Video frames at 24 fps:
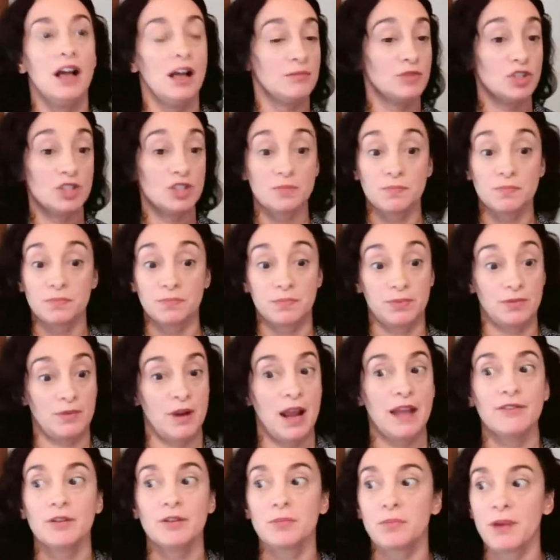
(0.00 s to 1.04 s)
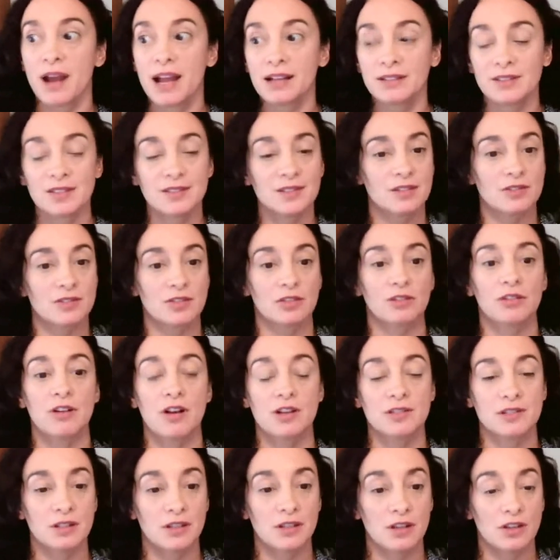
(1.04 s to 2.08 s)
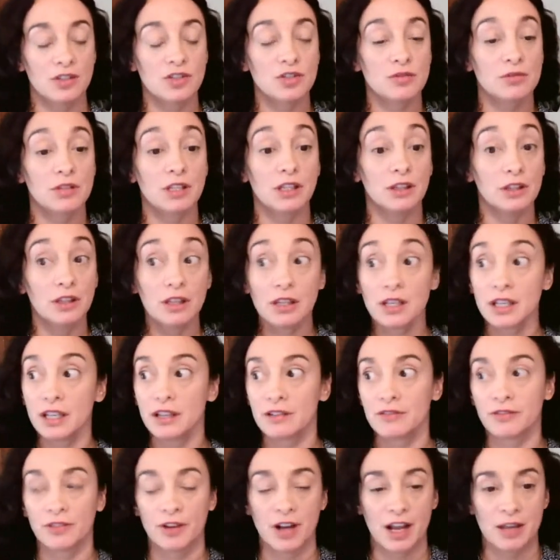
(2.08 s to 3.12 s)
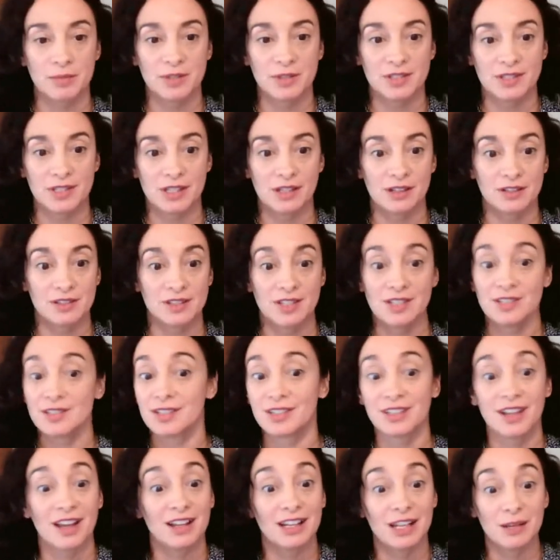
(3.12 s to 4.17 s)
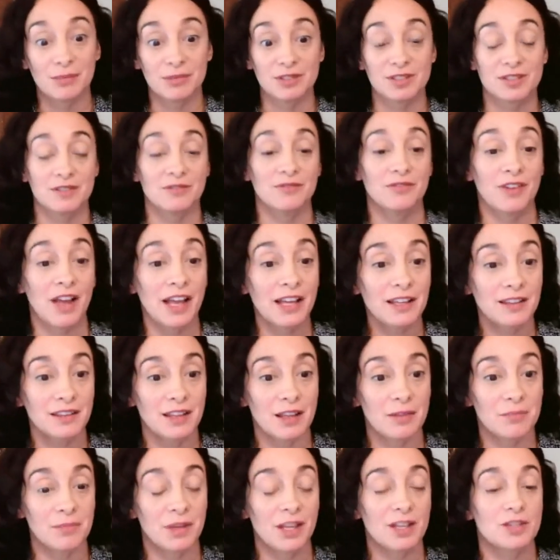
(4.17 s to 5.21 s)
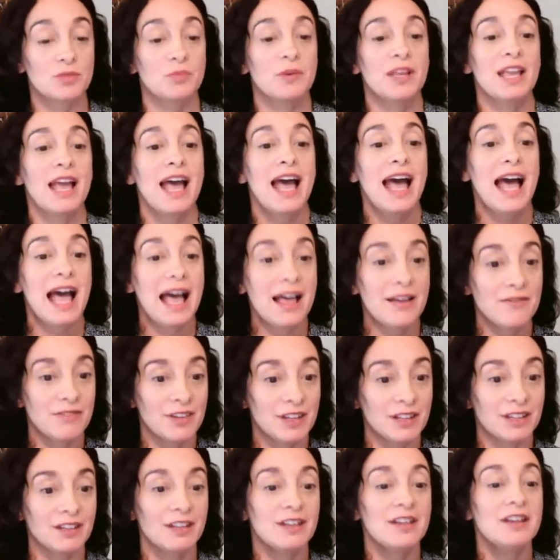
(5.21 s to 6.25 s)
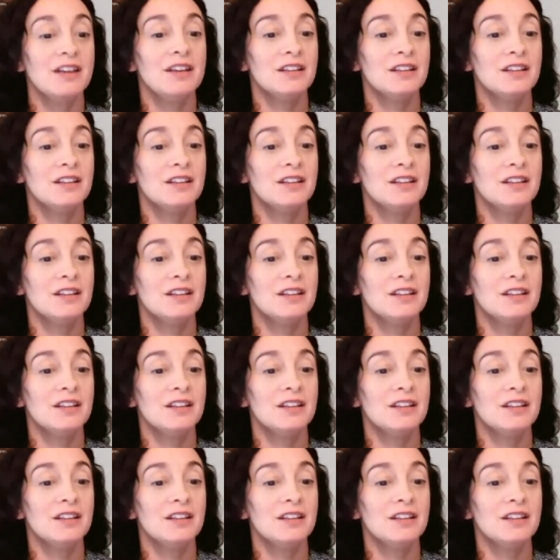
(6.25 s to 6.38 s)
just private practices across the country looking for IBCLCs and not able to find them because we haven't